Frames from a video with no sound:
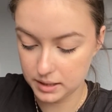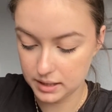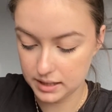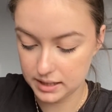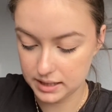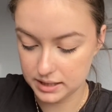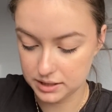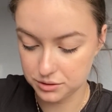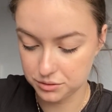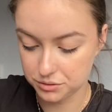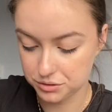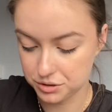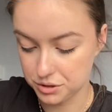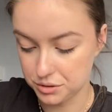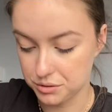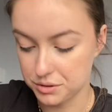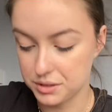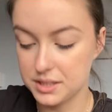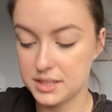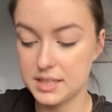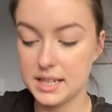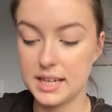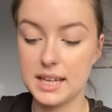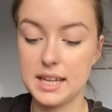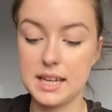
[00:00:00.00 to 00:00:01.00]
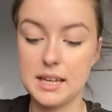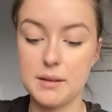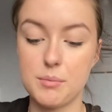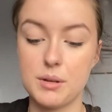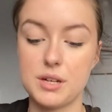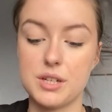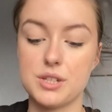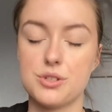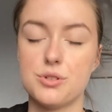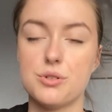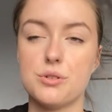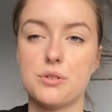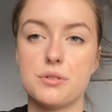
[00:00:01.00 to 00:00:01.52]
It's not too sticky, but it's
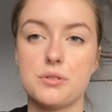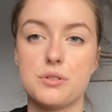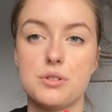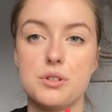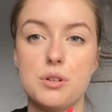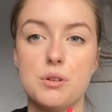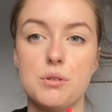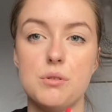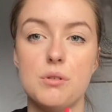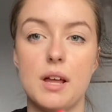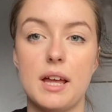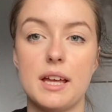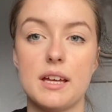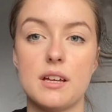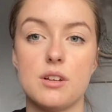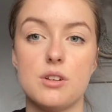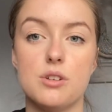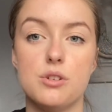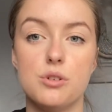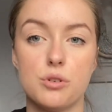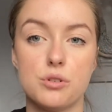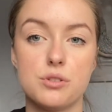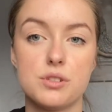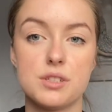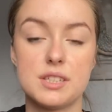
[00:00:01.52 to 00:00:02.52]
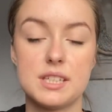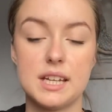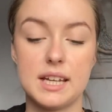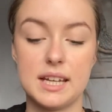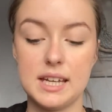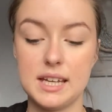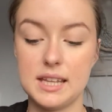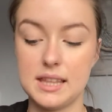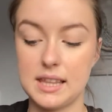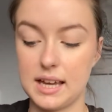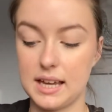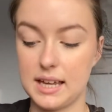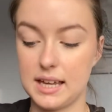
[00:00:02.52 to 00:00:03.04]
not too like non-sticky
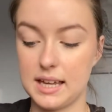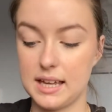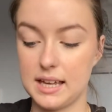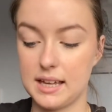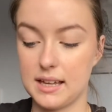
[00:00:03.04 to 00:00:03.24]
that it